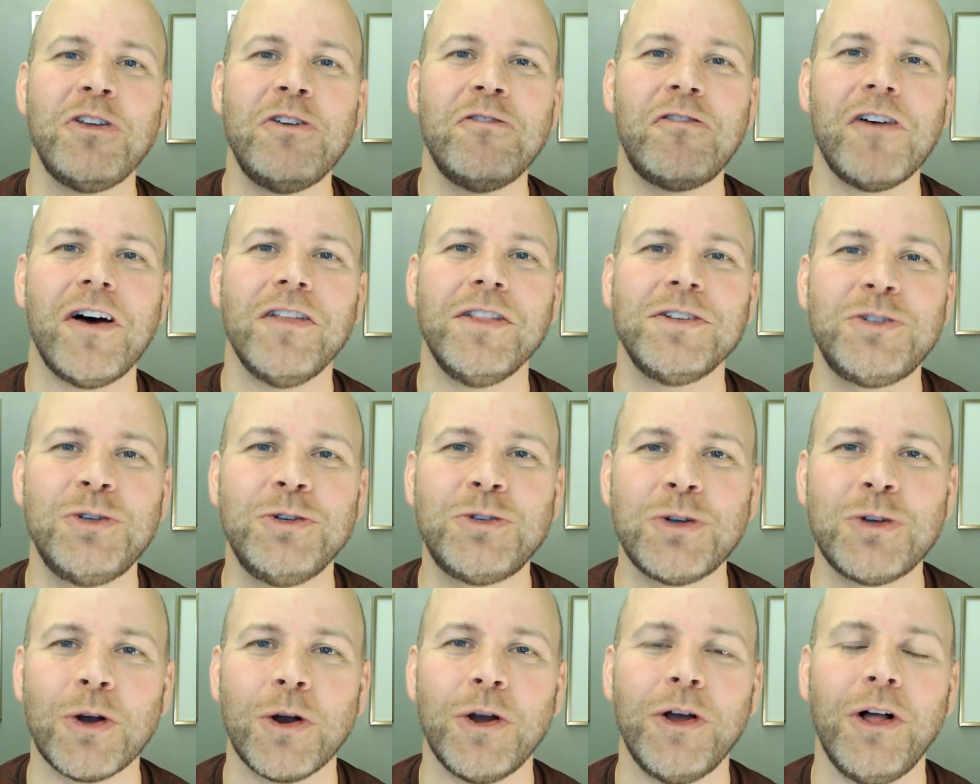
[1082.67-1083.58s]
you found this
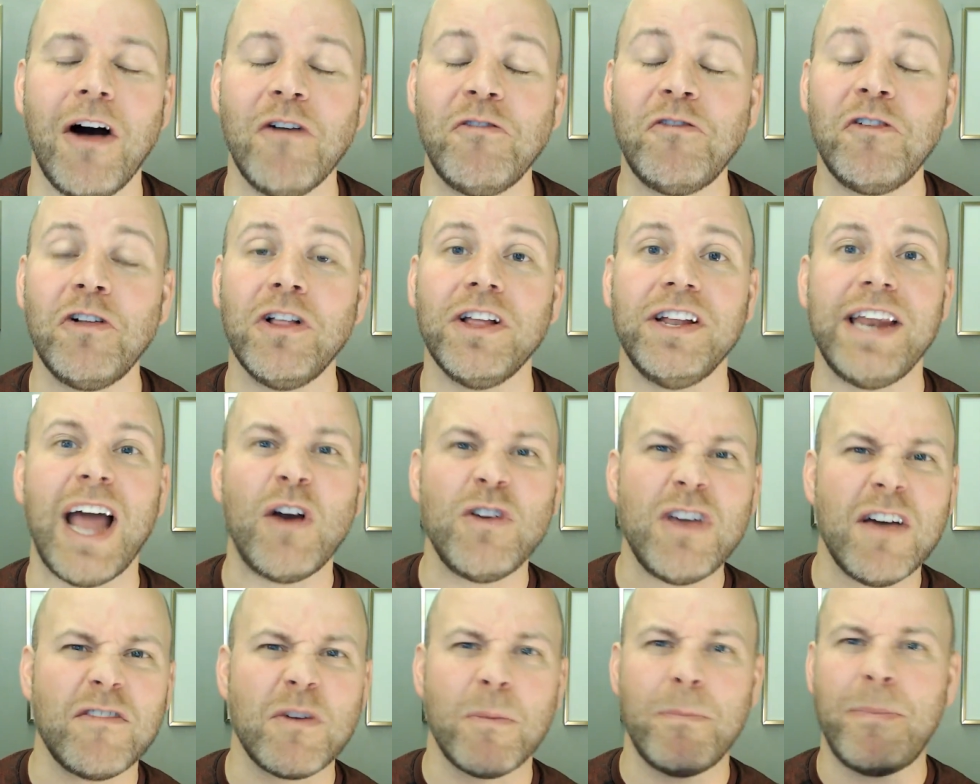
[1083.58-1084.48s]
tutorial helpful, and
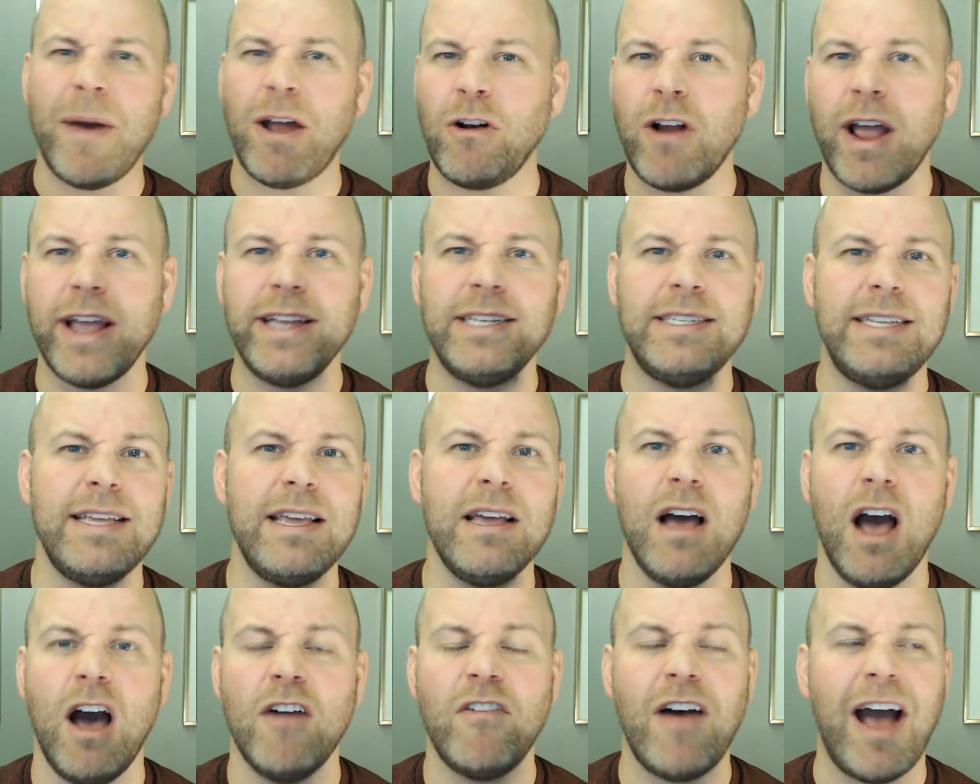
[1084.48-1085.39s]
now you have a better
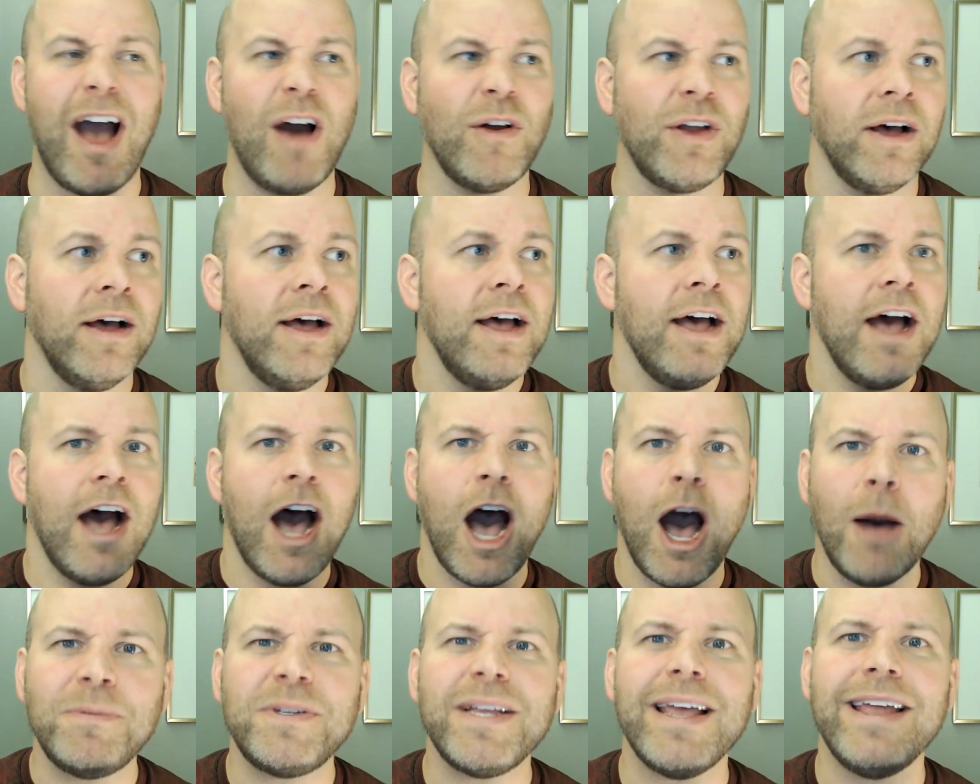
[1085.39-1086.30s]
idea of how to
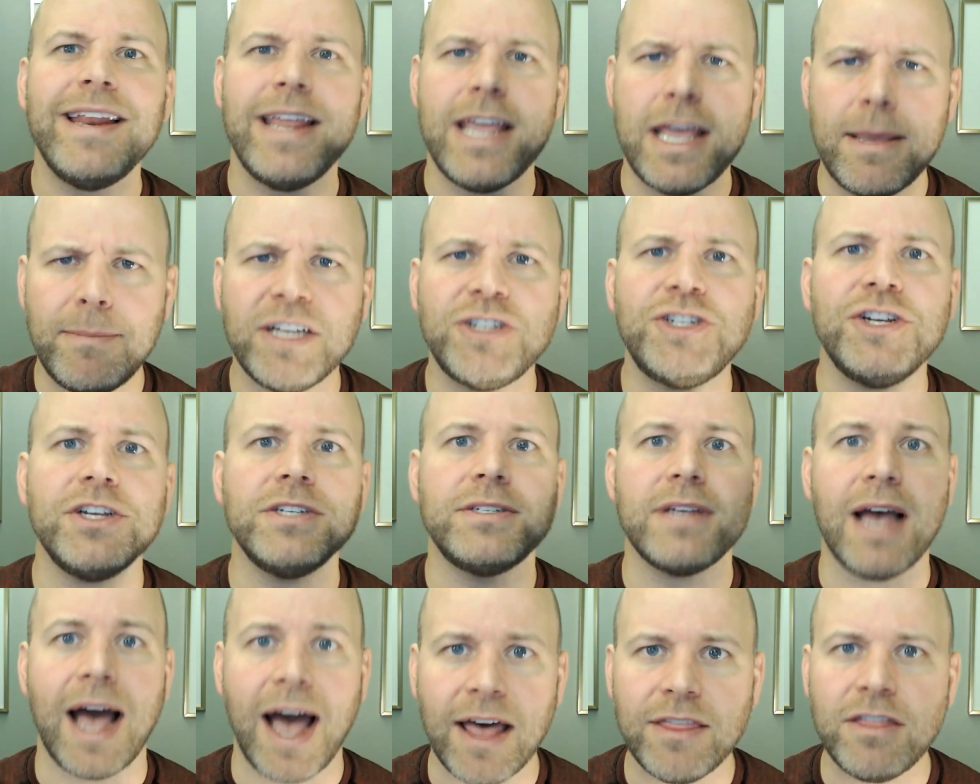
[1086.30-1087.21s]
update
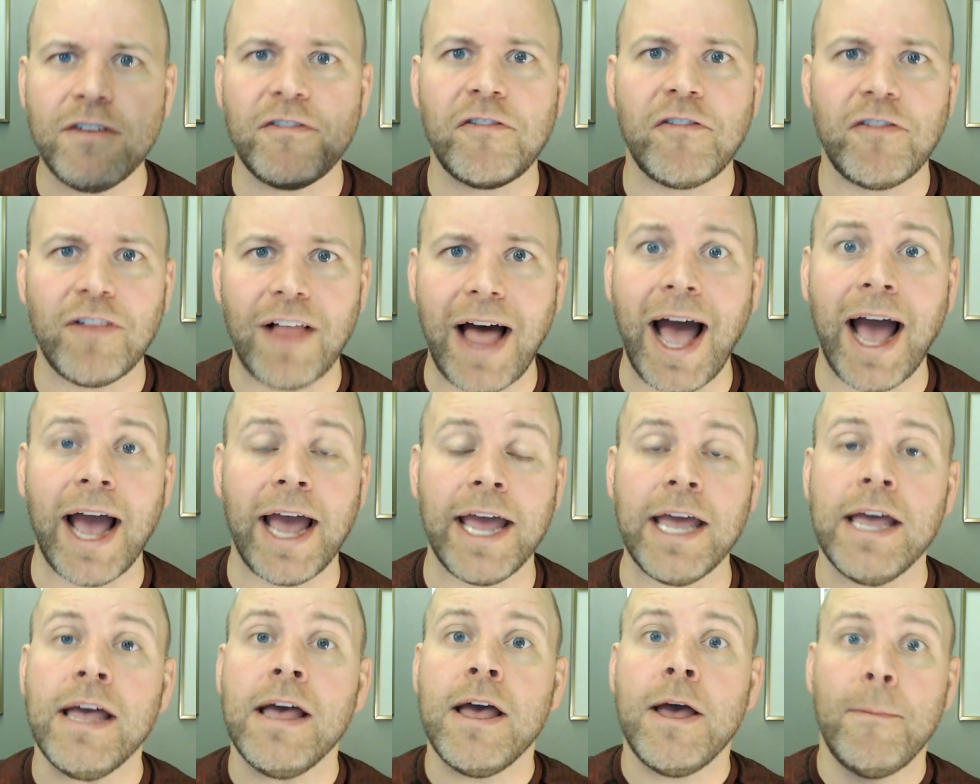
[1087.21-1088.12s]
images on the
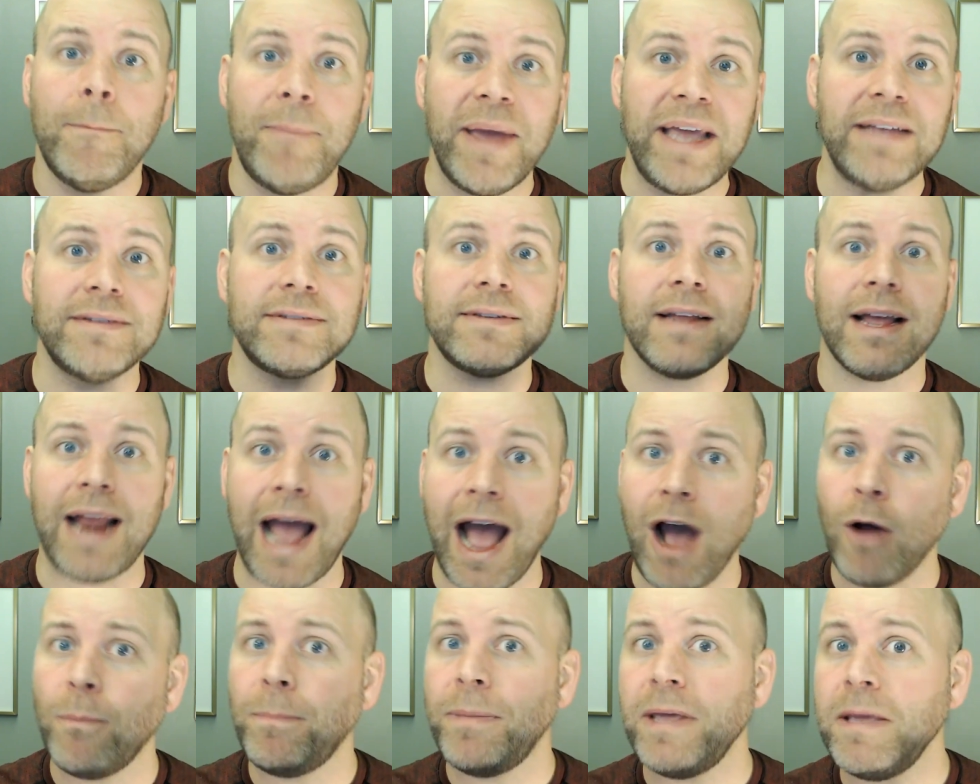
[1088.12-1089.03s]
fly based on
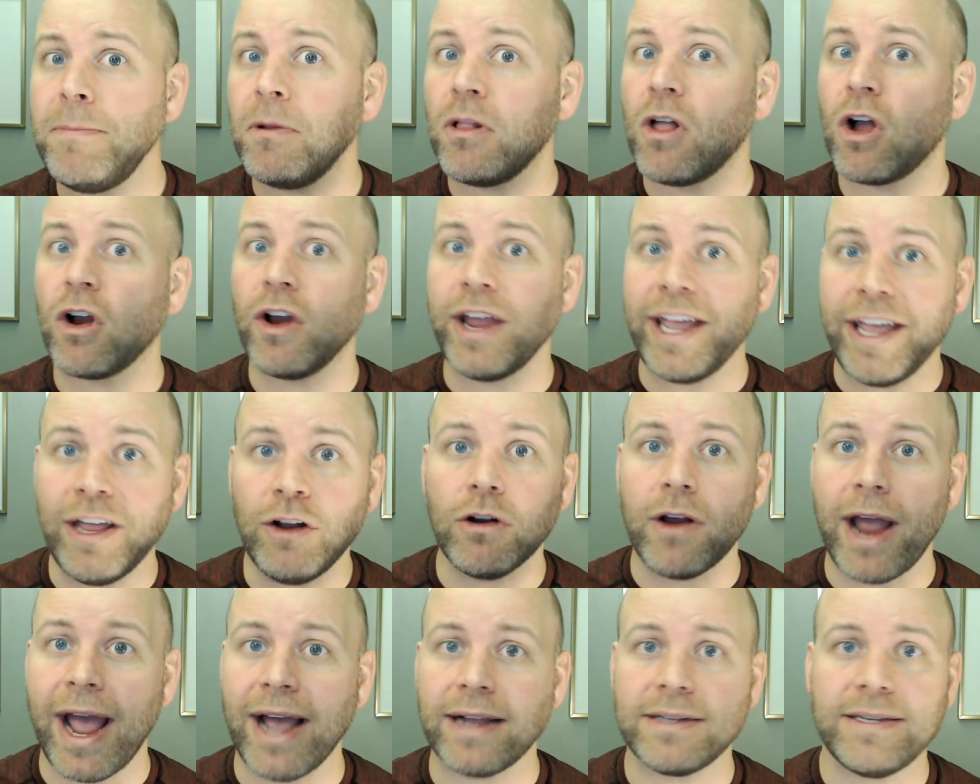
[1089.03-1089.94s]
how people are
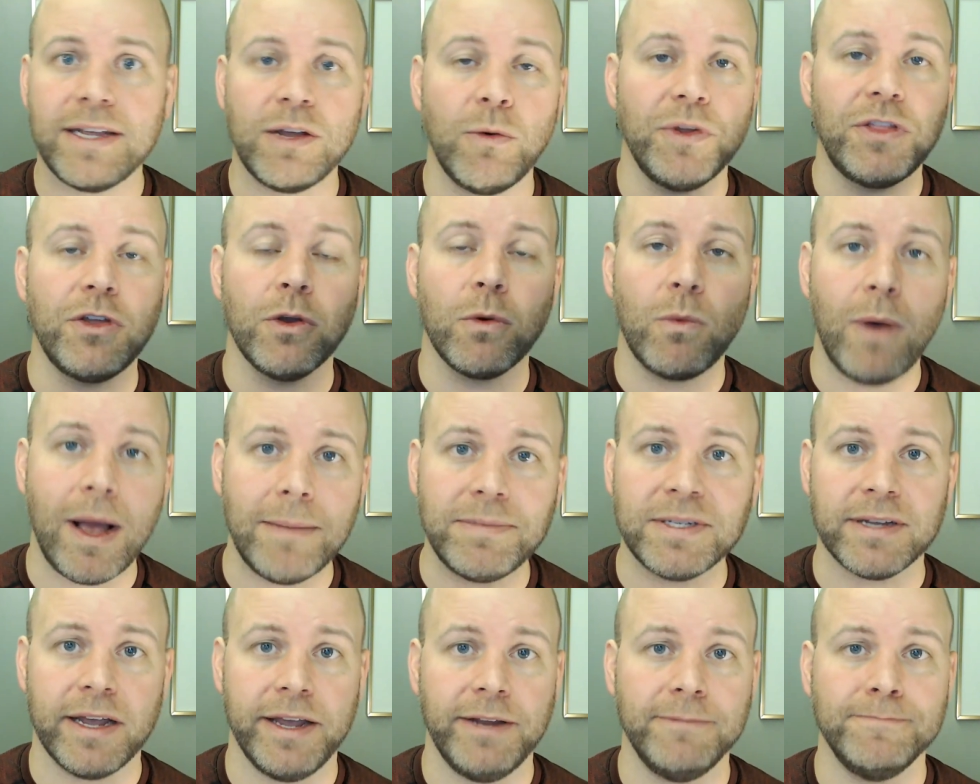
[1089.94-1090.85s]
interacting with your
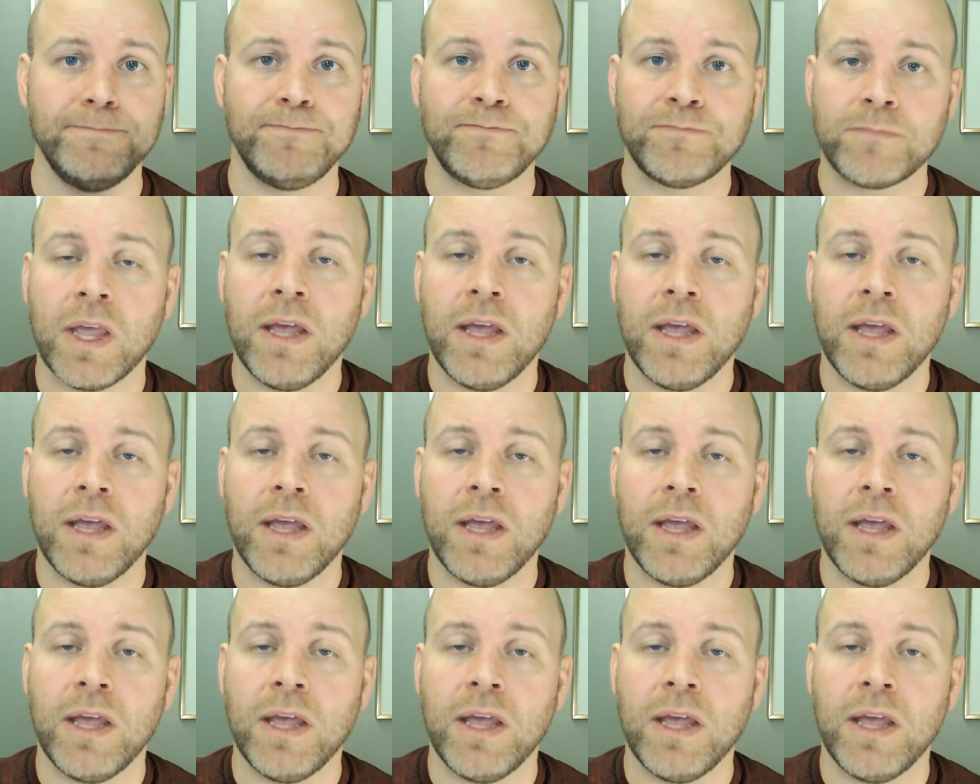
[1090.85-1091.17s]
website.